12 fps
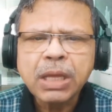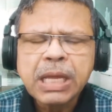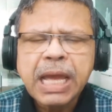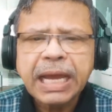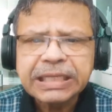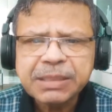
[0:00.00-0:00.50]

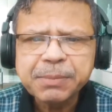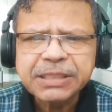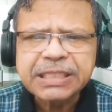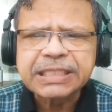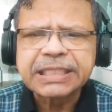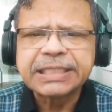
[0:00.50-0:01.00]
As a
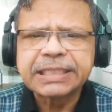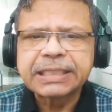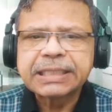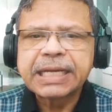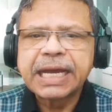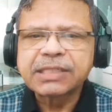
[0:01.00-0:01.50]
business leader
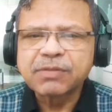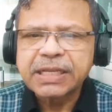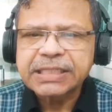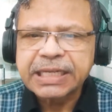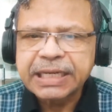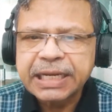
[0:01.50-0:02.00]
as well
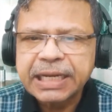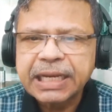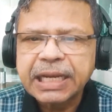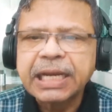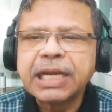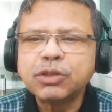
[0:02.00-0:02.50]
as an
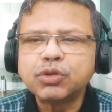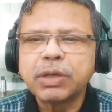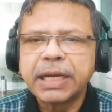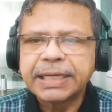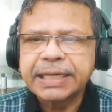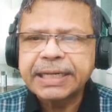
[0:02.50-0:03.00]
individual
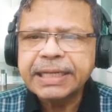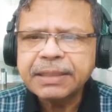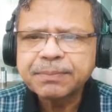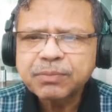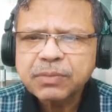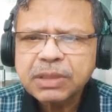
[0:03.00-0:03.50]

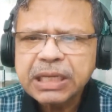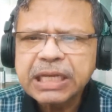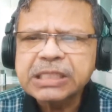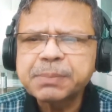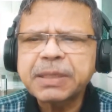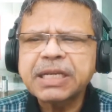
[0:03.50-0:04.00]
entity,
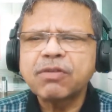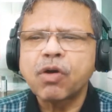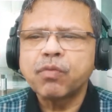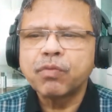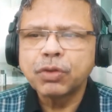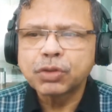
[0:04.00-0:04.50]
irrespective
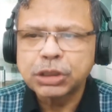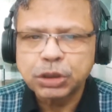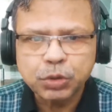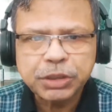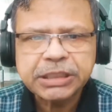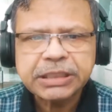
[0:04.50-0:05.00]
of your
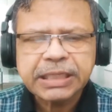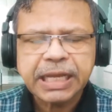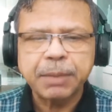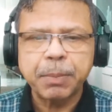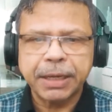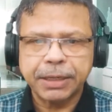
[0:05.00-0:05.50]
situation
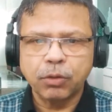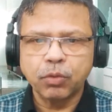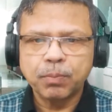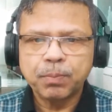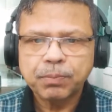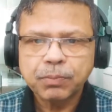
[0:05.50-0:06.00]
and
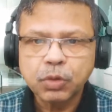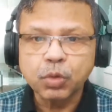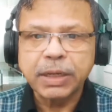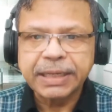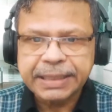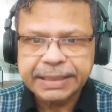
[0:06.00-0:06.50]
background, you
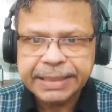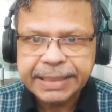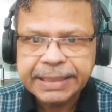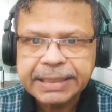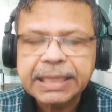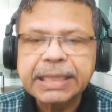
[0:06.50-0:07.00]
can
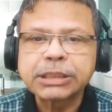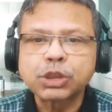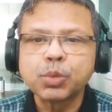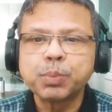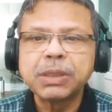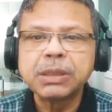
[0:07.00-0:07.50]
create a
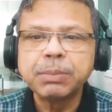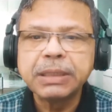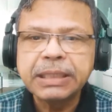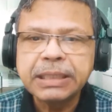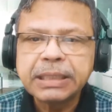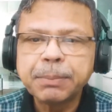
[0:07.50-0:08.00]

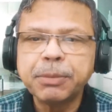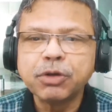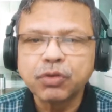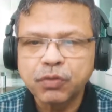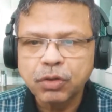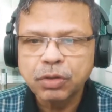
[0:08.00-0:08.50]
superbly
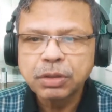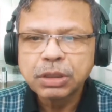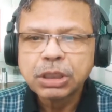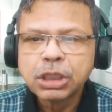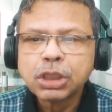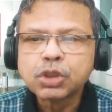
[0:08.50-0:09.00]
beautiful,
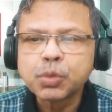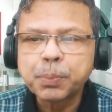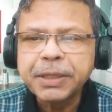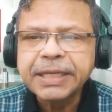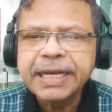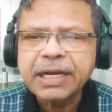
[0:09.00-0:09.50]

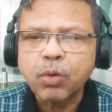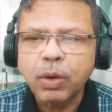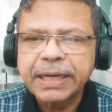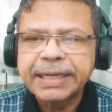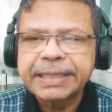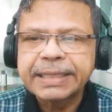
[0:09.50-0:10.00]
superior
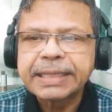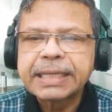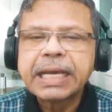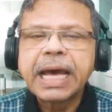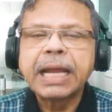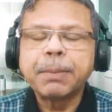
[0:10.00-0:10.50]
quality
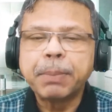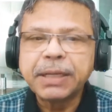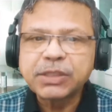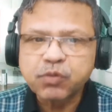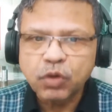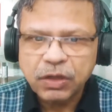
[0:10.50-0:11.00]
and
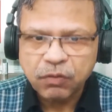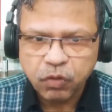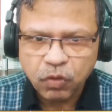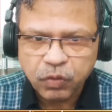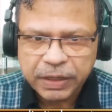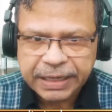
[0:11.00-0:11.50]
blissfully
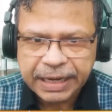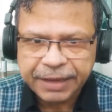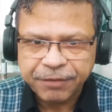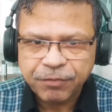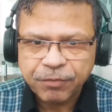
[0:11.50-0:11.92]
fulfilling life